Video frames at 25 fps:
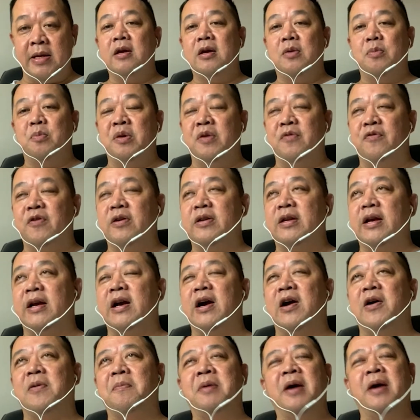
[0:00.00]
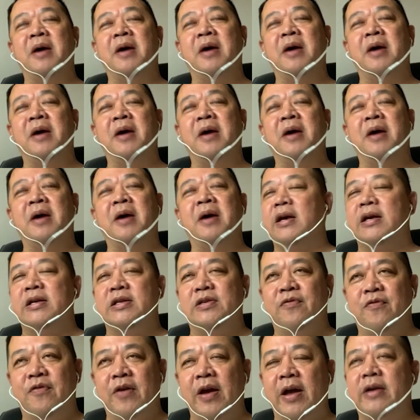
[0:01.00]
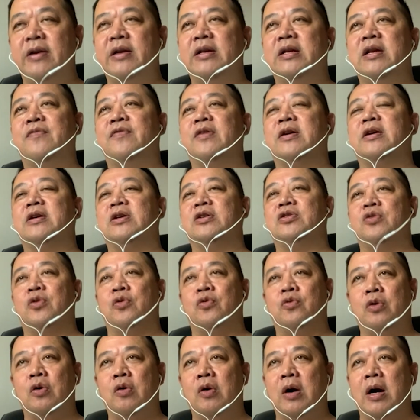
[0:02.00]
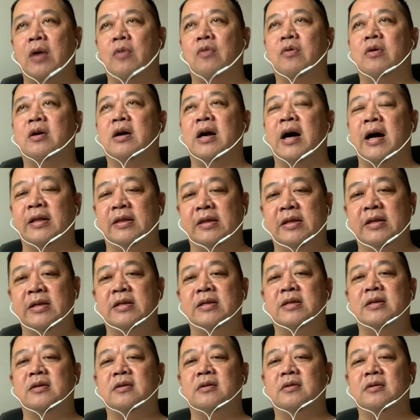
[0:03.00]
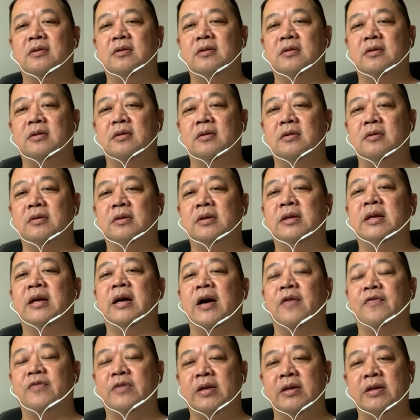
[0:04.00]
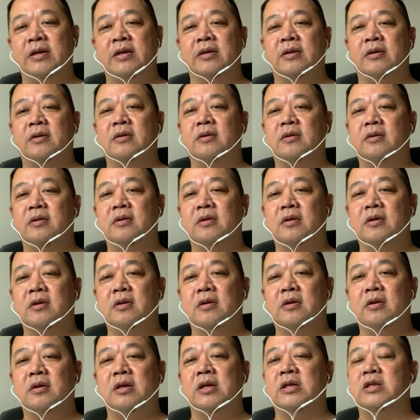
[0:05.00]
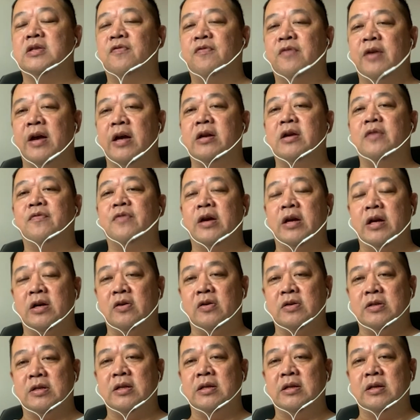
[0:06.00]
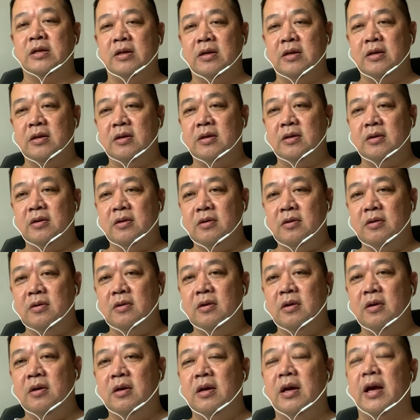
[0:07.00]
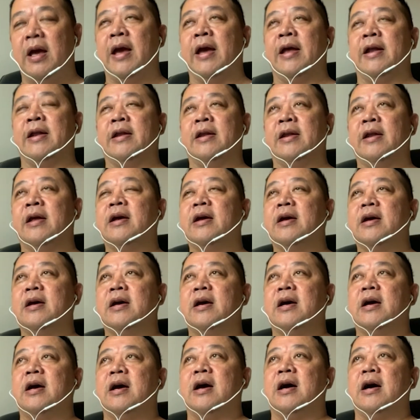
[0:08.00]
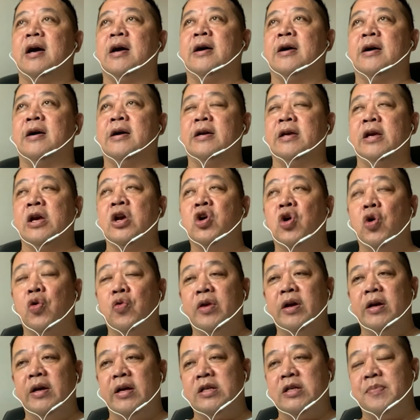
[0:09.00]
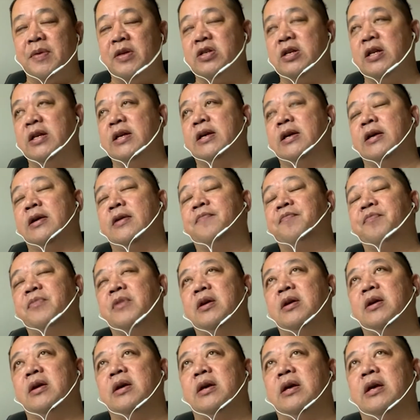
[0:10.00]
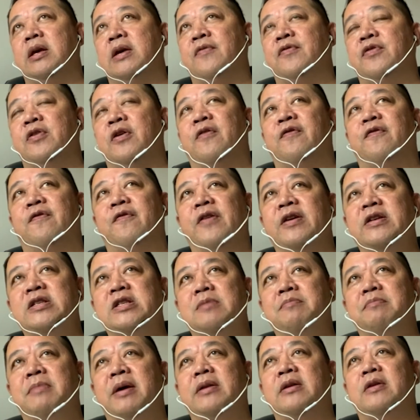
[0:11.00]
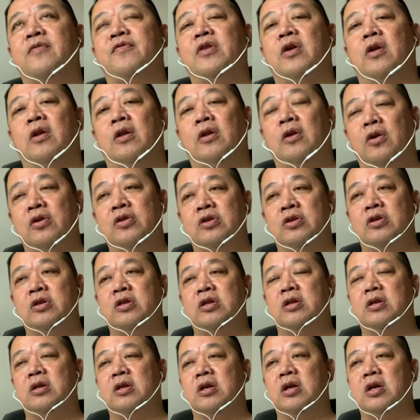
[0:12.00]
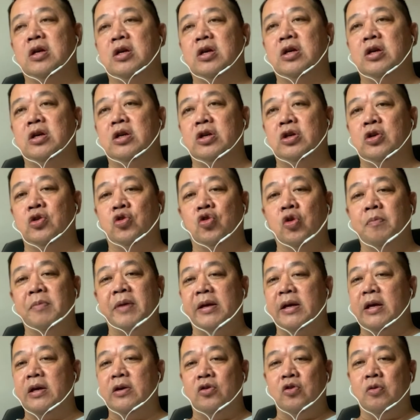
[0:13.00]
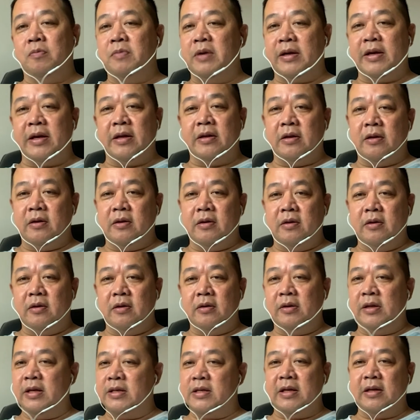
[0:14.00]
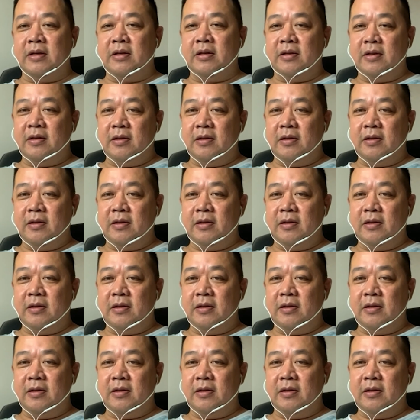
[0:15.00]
Before the kind of money, it's very difficult to roll out artists year after year. It's very, very costly. And in Korea especially, if your first month of your launch, you don't make it, that's it.